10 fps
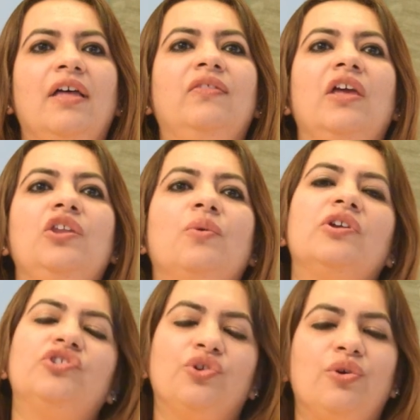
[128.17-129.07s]
then you
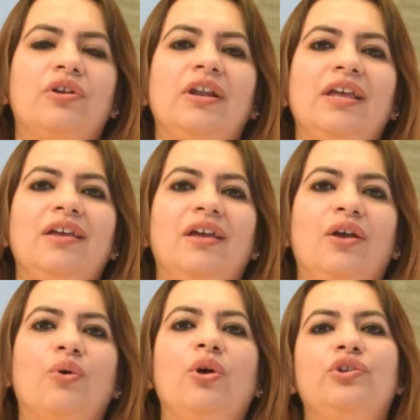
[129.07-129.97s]
are surely
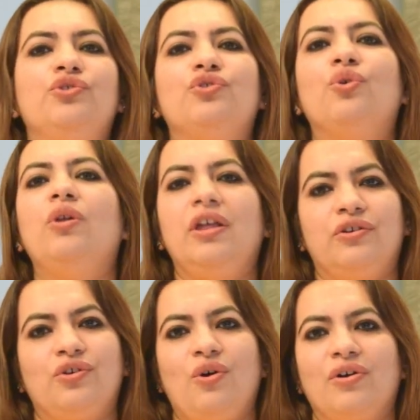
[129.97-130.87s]
going to roll
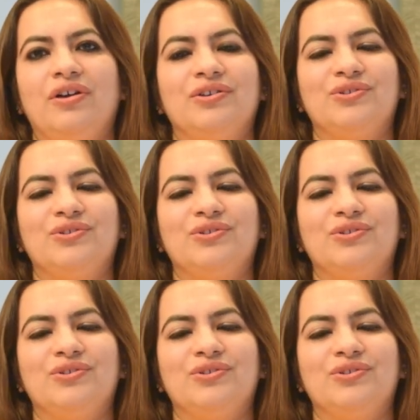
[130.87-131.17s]
and rock.